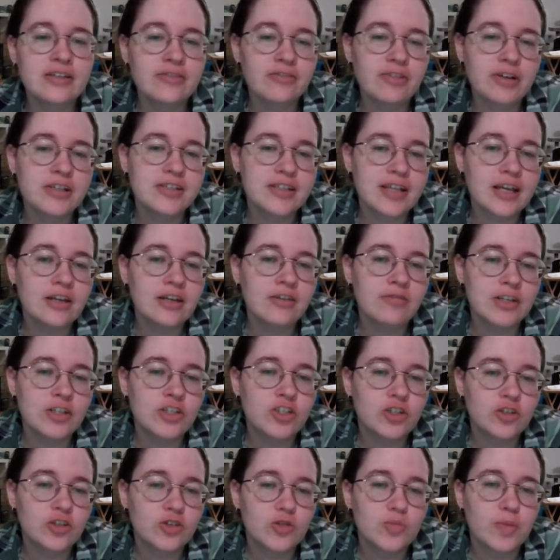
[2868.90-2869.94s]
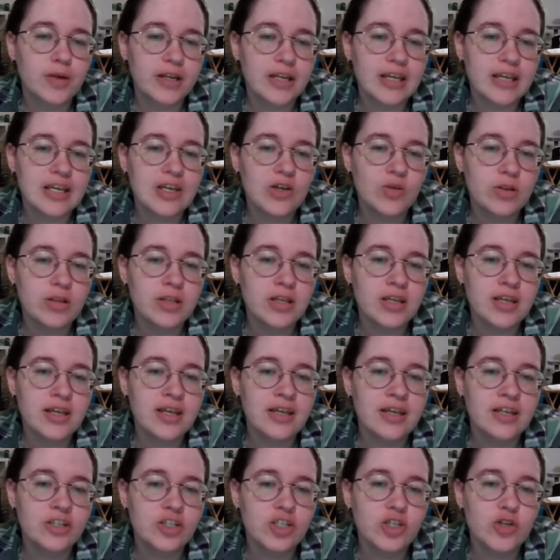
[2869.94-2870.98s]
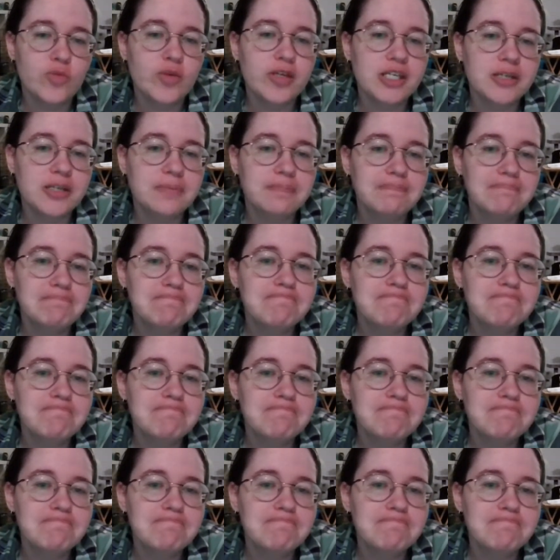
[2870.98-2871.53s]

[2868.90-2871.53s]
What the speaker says: different set of issues, but equally issuey.